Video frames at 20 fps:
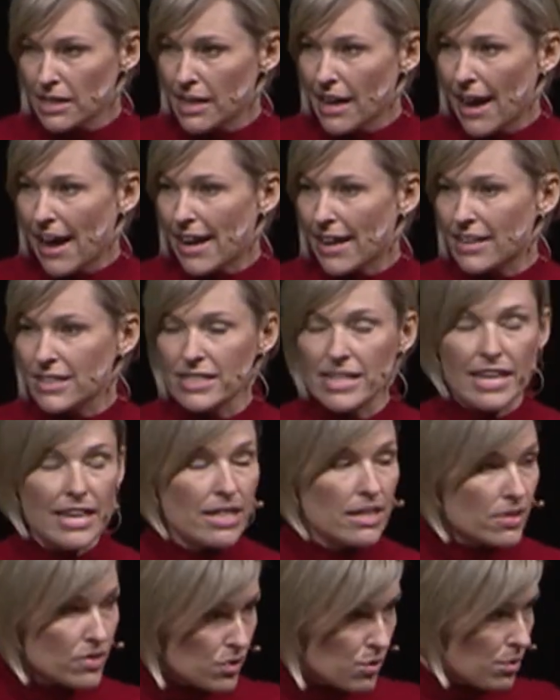at
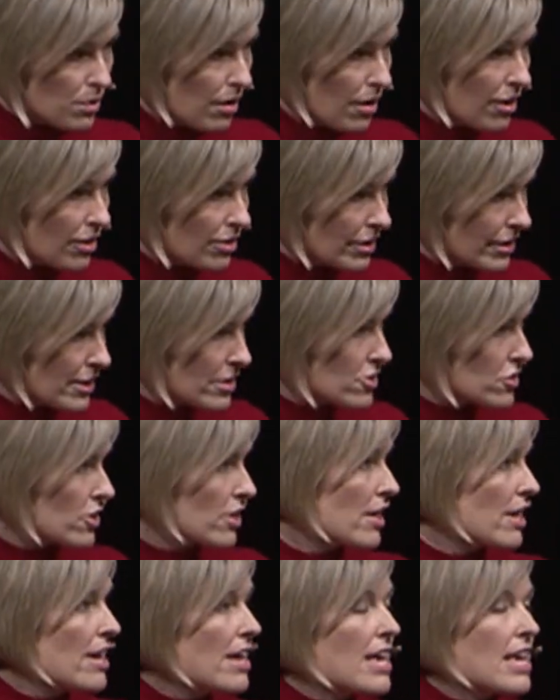ASU College.
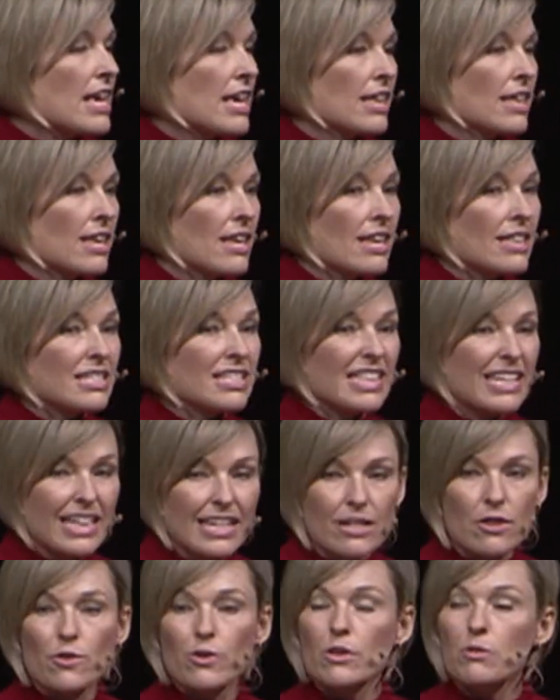He has
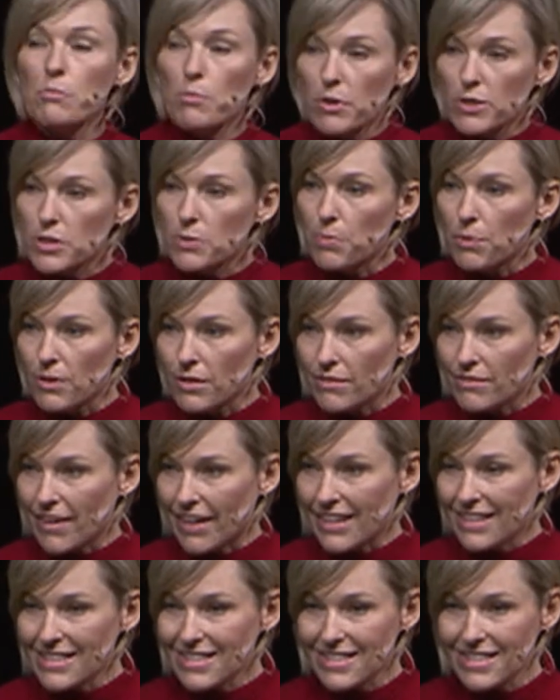keynoted multiple
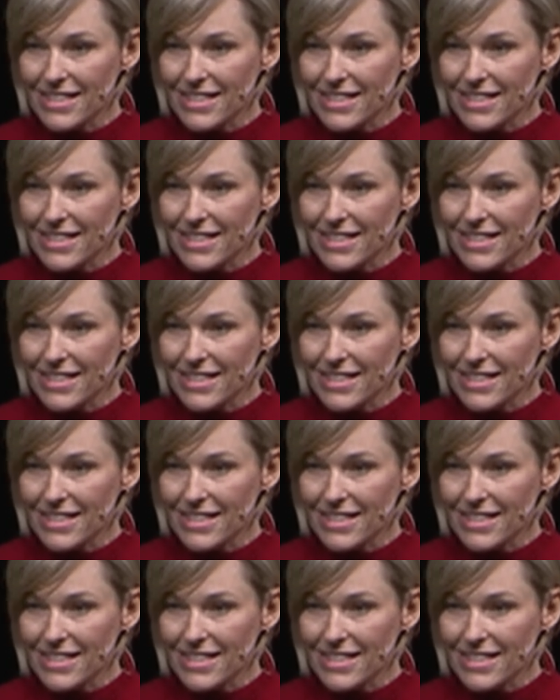events.